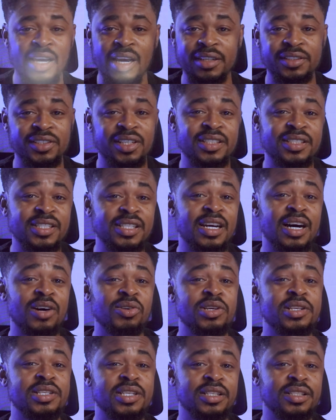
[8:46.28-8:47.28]
And you can see
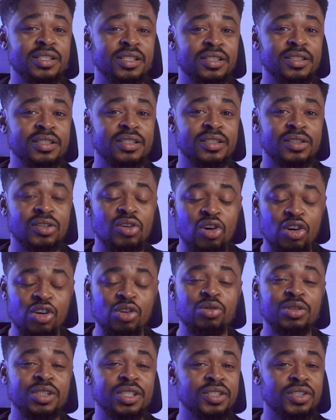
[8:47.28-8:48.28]
how easy it is
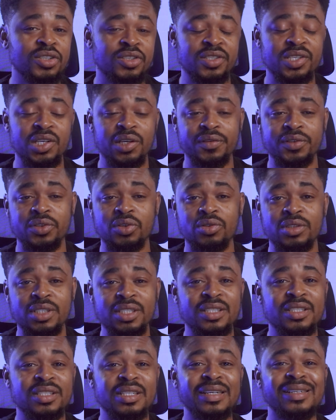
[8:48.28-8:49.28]
cloning yourself. So
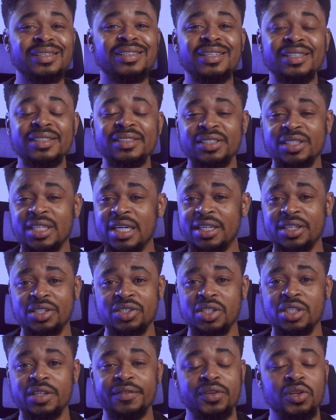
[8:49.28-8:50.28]
this is a great
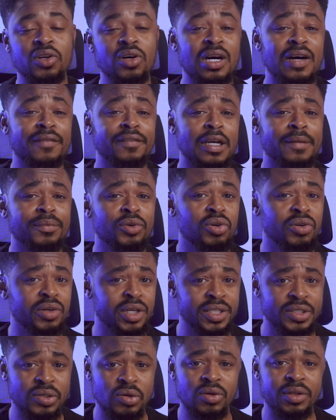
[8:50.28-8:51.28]
strategy. If you don't have time to
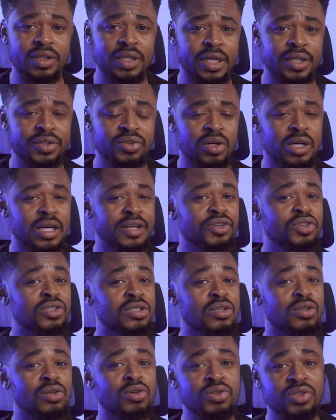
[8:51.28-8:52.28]
create content, you can
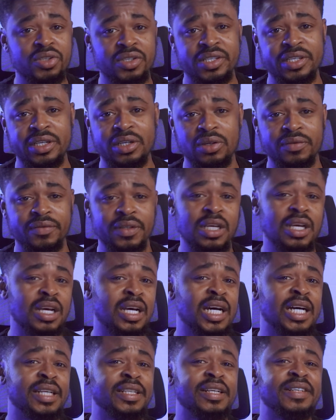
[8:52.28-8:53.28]
just clone yourself
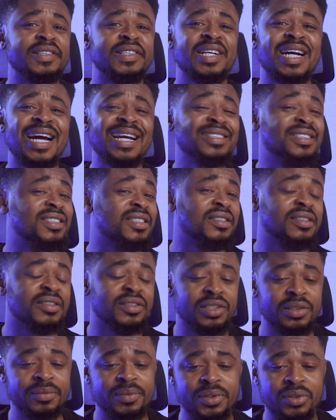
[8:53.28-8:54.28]
and then write
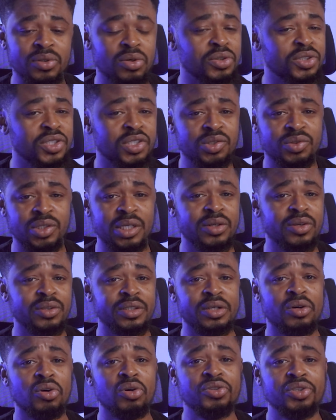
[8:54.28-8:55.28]
scripts or just
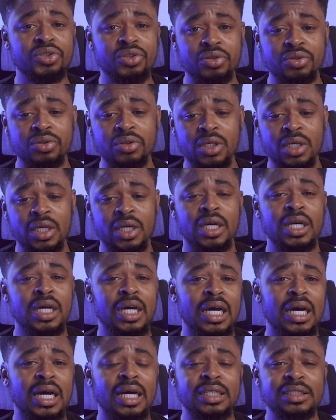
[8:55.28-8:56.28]
record the audio
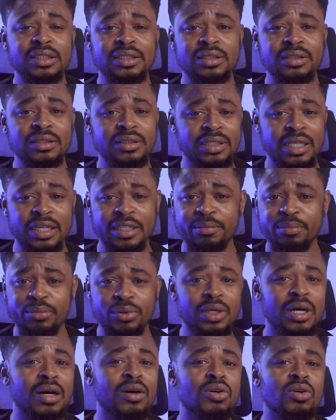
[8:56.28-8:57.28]
and then
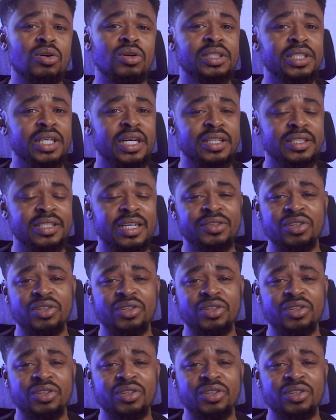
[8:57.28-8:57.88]
put out content.